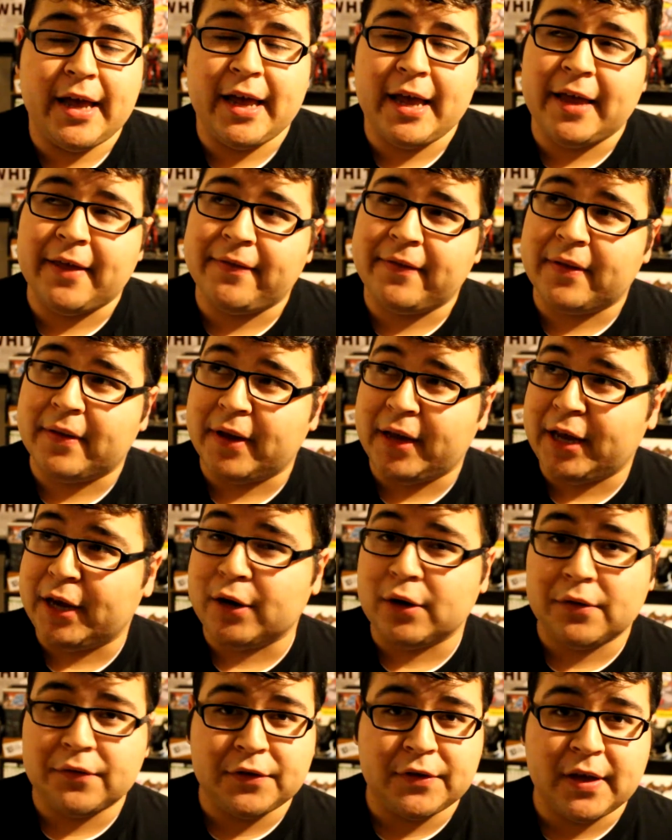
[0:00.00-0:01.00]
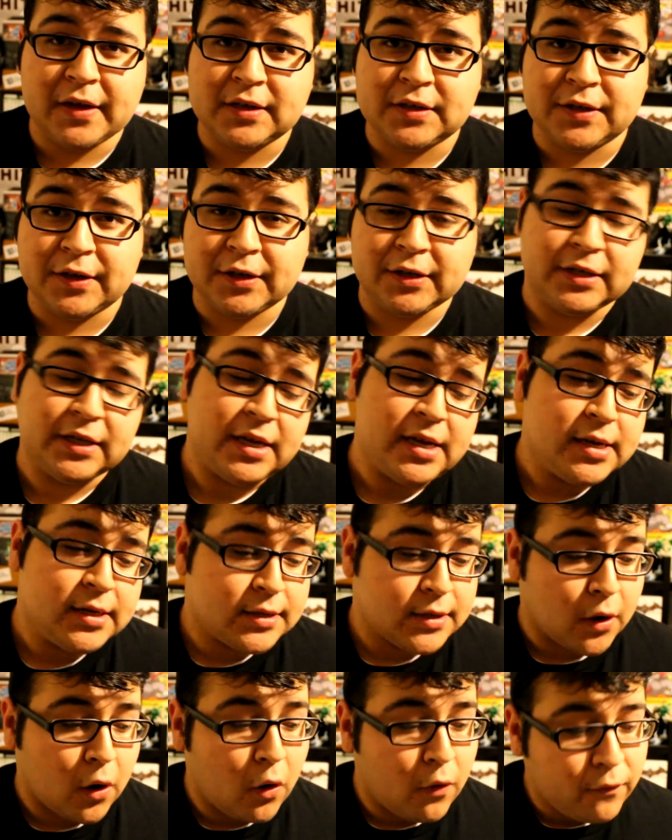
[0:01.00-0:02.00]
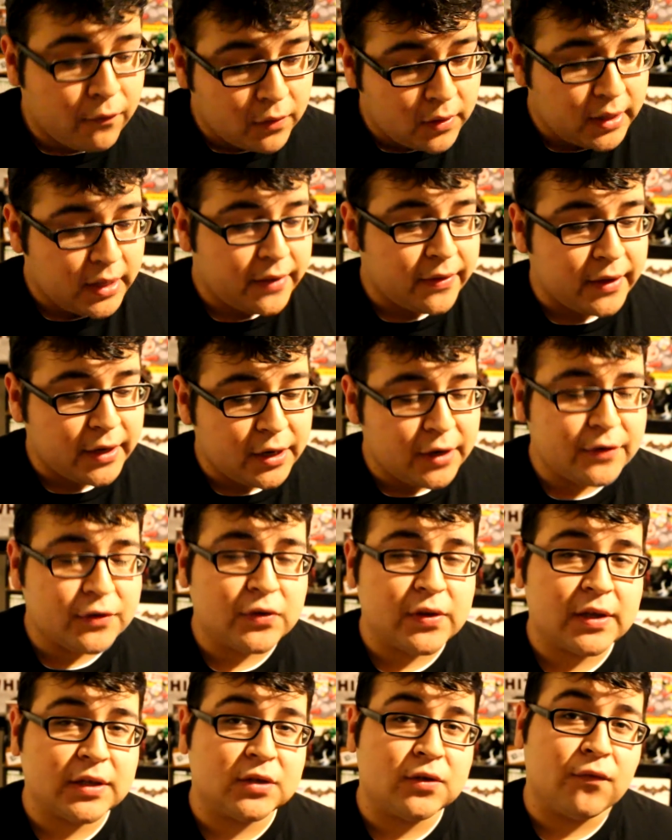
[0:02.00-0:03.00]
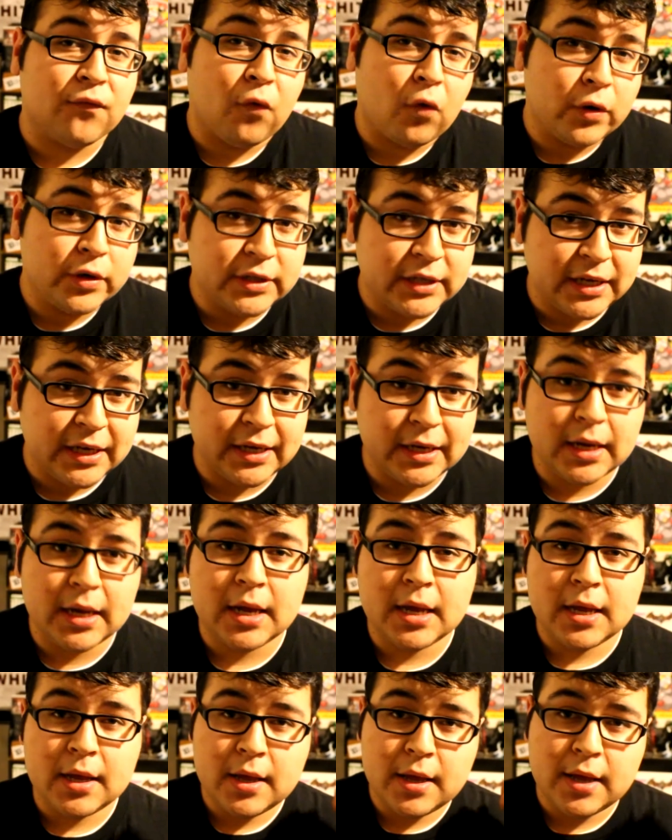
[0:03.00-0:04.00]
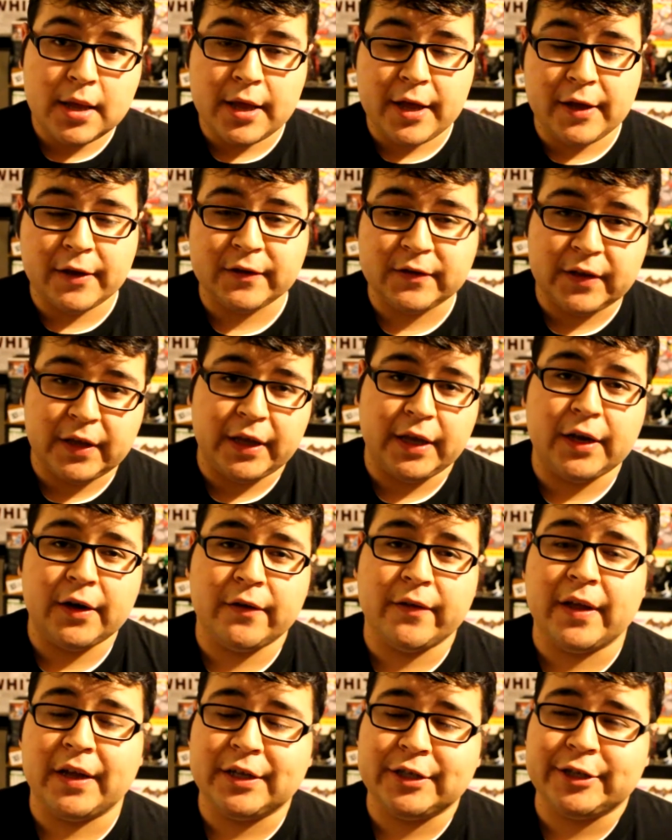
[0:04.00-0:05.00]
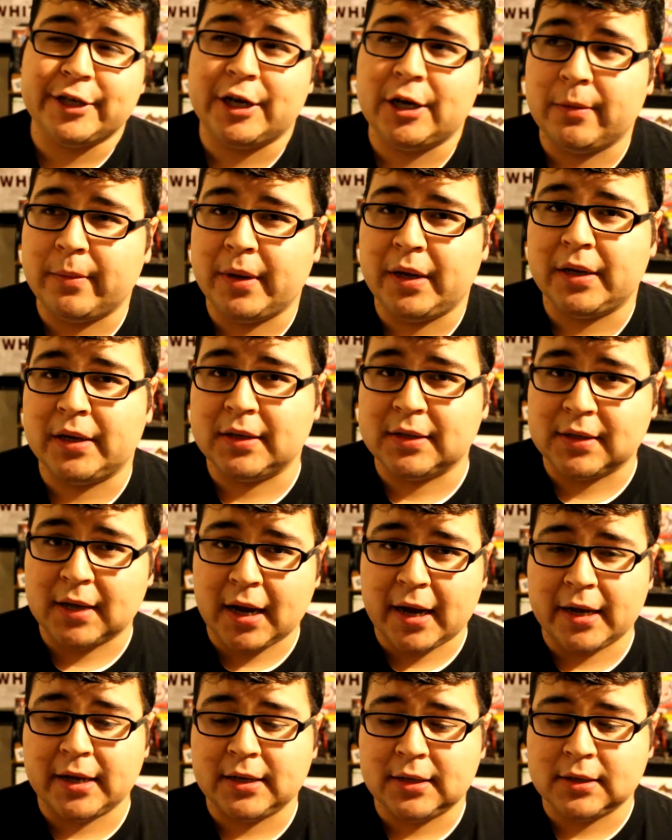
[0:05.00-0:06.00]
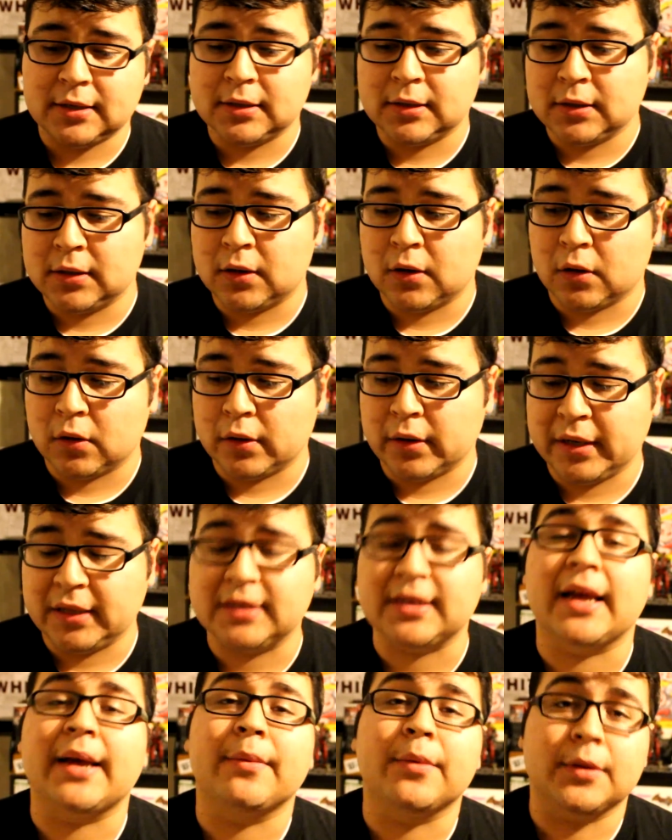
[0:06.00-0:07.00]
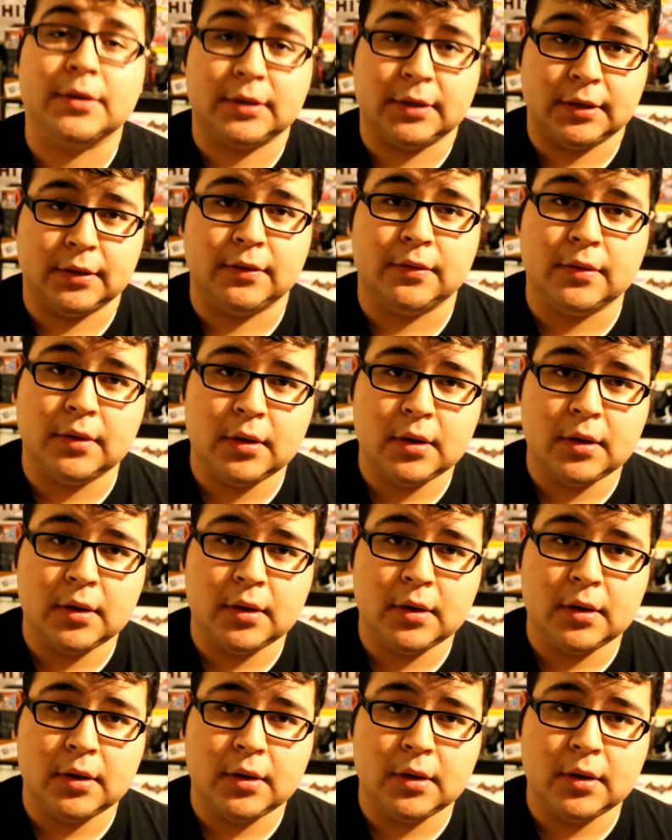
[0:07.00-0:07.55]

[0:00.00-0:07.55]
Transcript: in the year of 2013, so hopefully the year 2014 is the year that Jeremy decides or he's able to